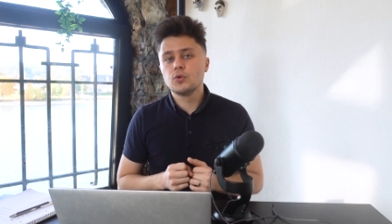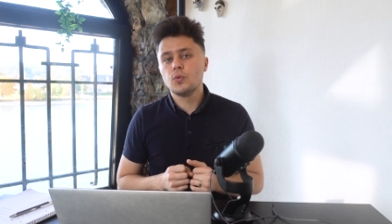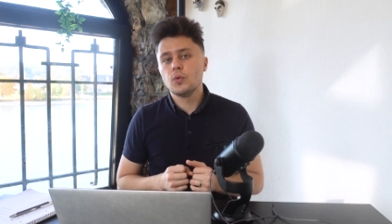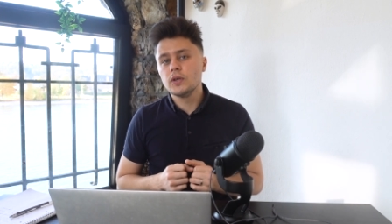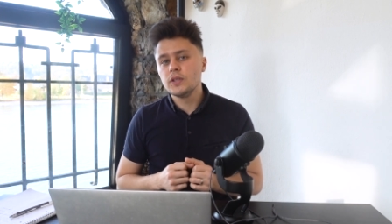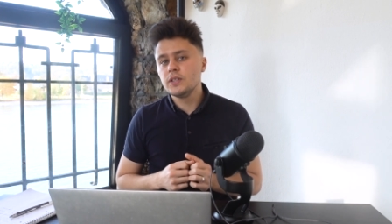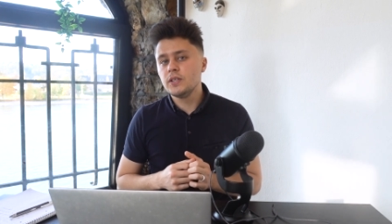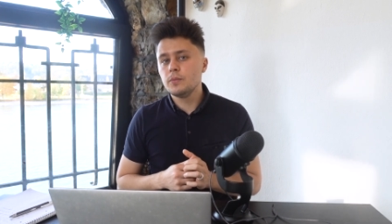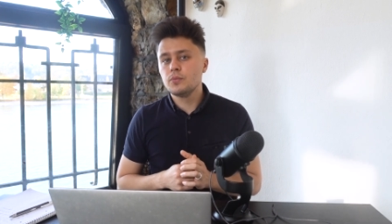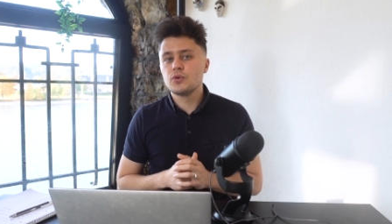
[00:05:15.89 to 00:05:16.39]

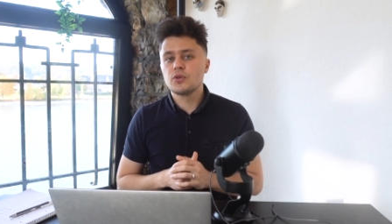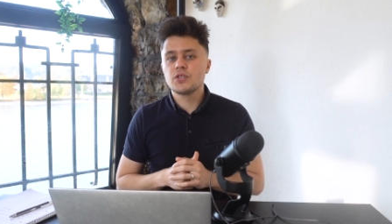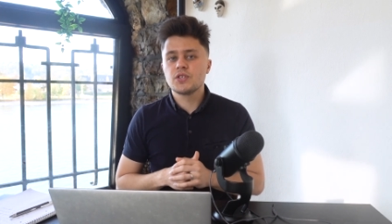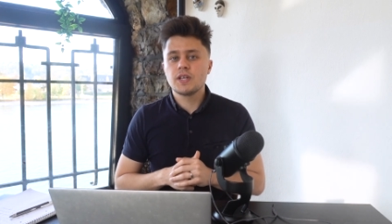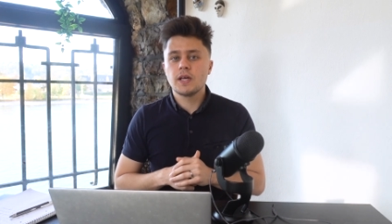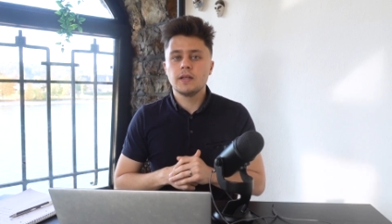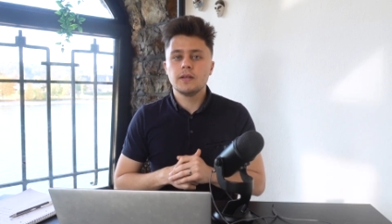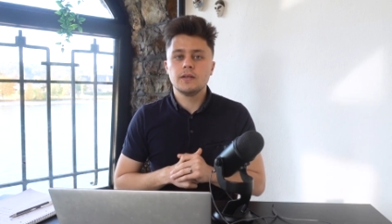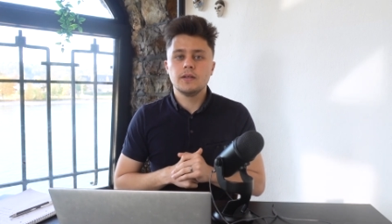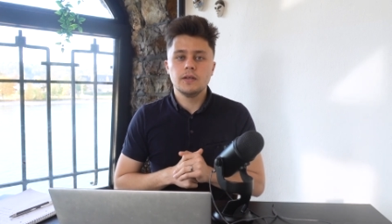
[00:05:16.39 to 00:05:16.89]

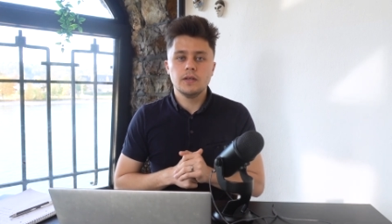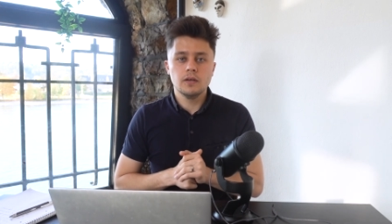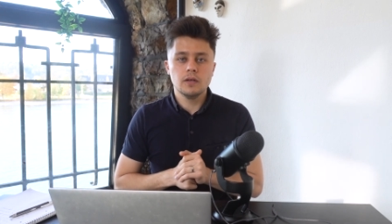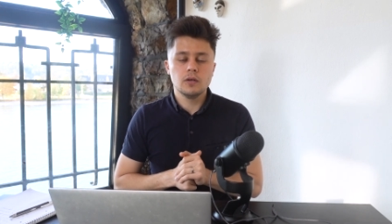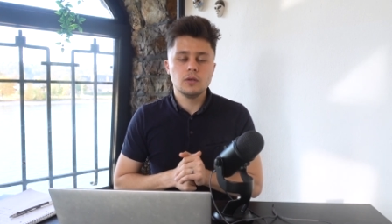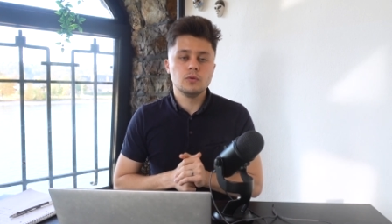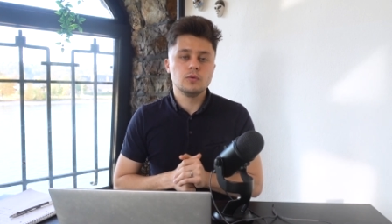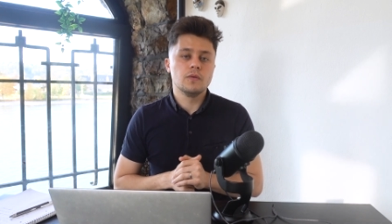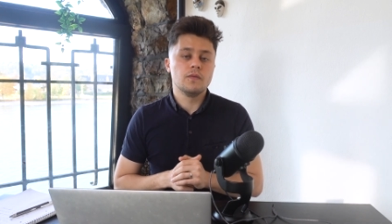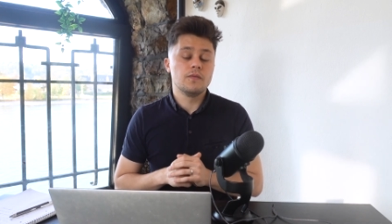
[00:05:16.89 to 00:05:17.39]
20%
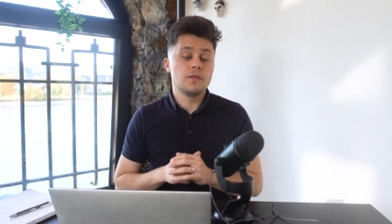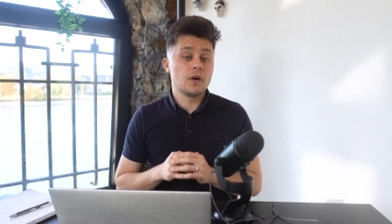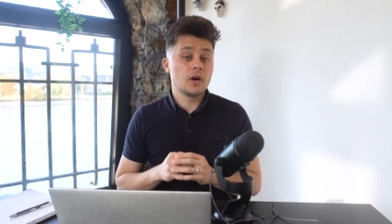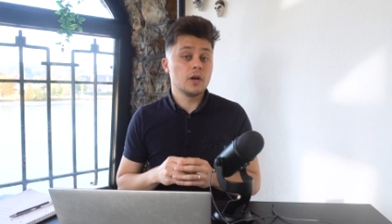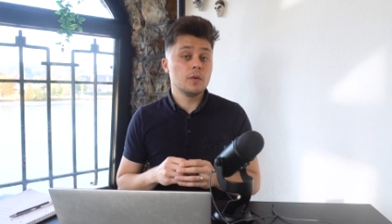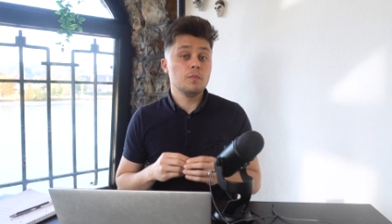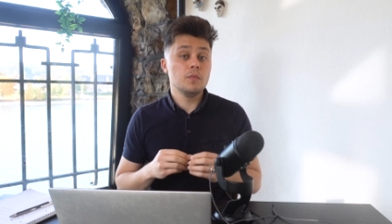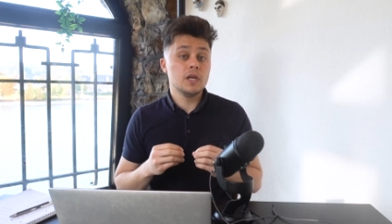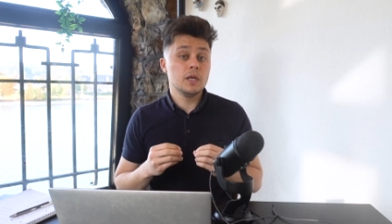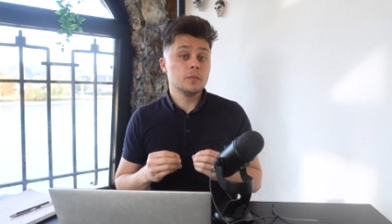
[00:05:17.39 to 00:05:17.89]
yield of very
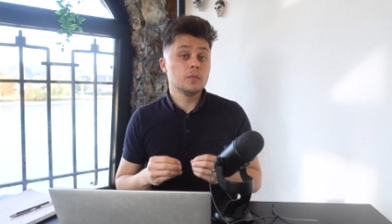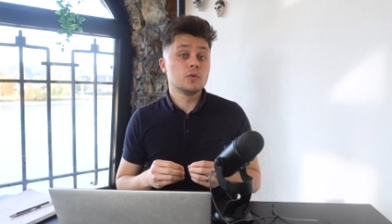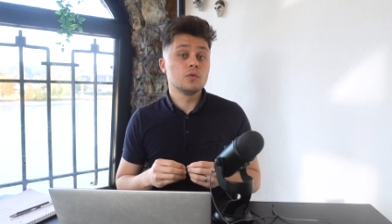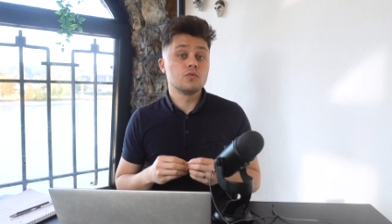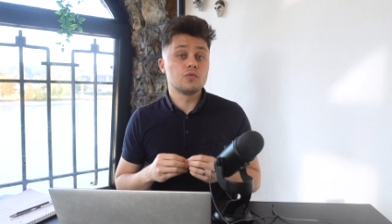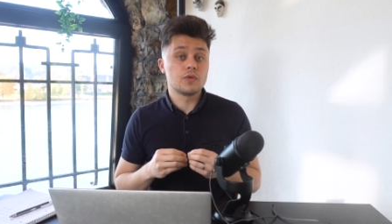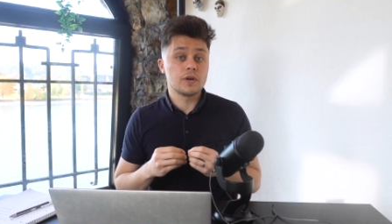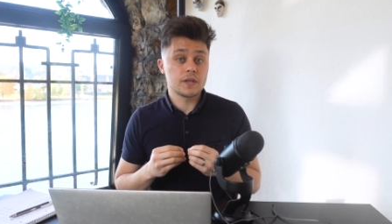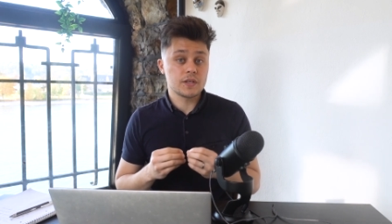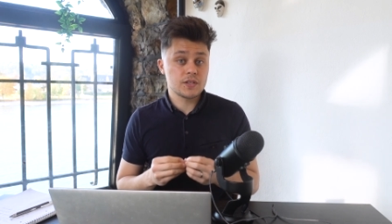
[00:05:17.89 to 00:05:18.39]
minimal
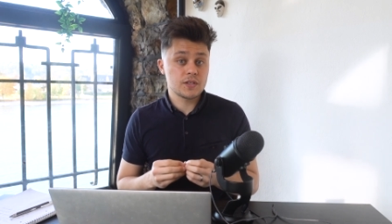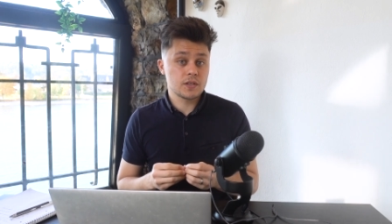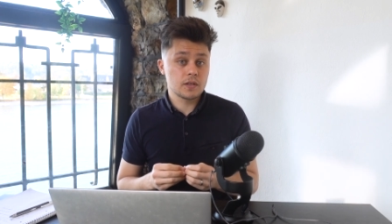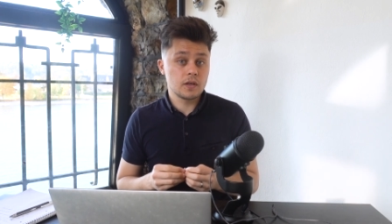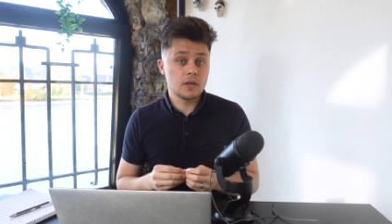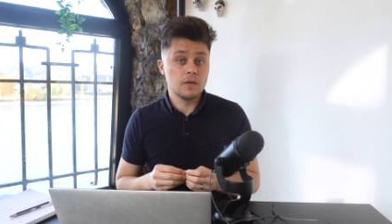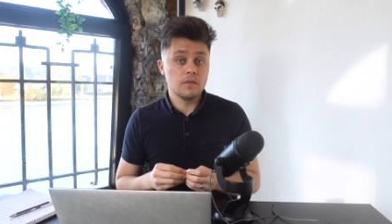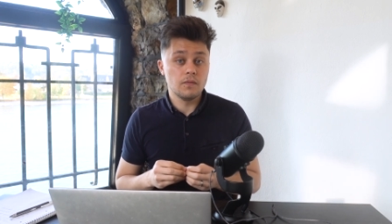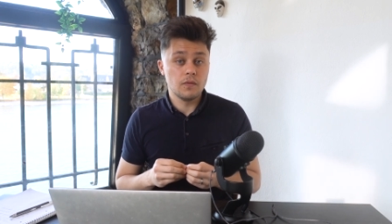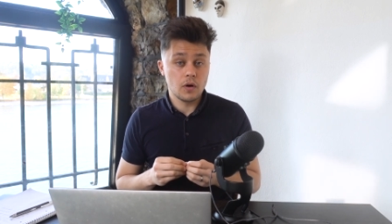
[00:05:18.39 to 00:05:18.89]
risk
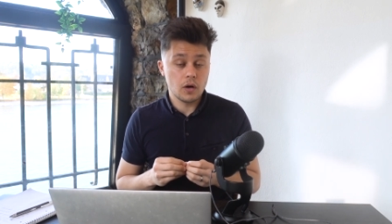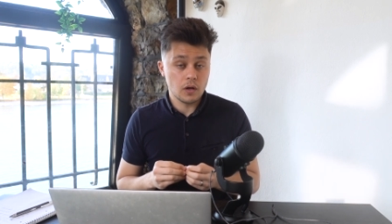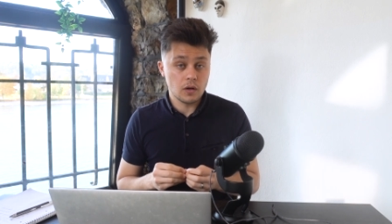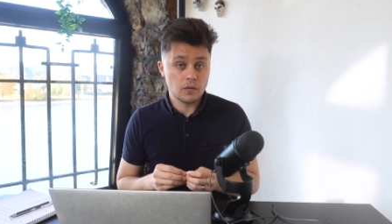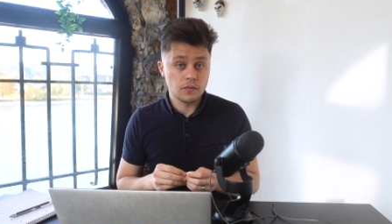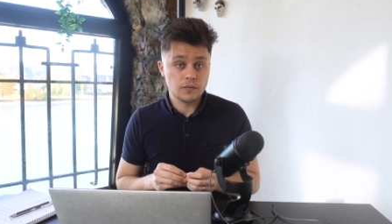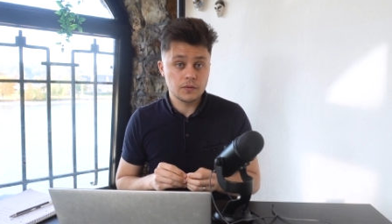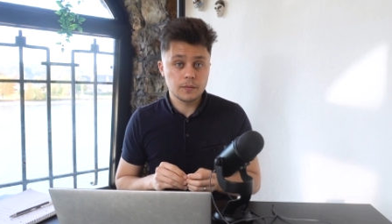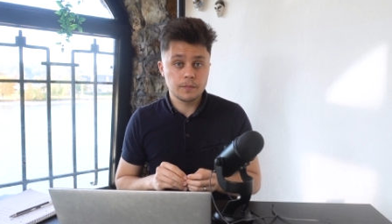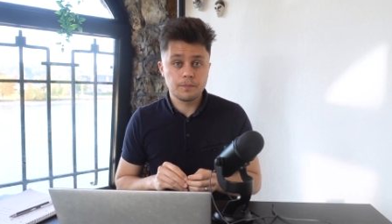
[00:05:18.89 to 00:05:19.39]

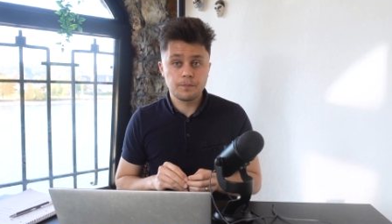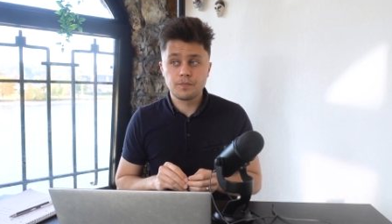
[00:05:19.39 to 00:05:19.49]
involved.